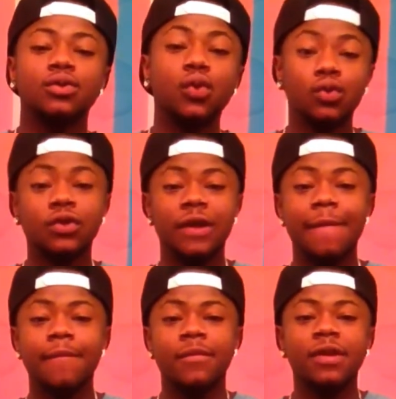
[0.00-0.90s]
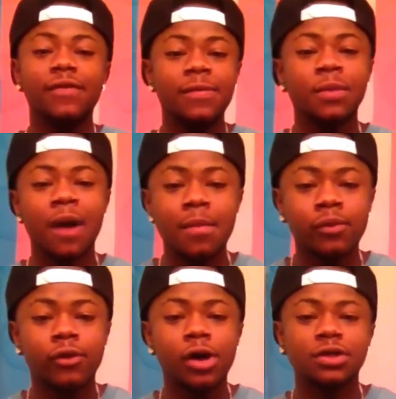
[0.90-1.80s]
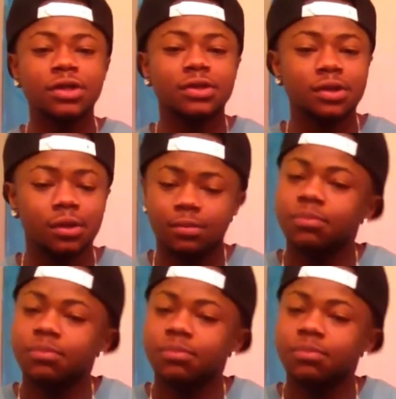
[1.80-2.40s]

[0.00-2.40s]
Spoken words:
talk to them, give them some Bible verses.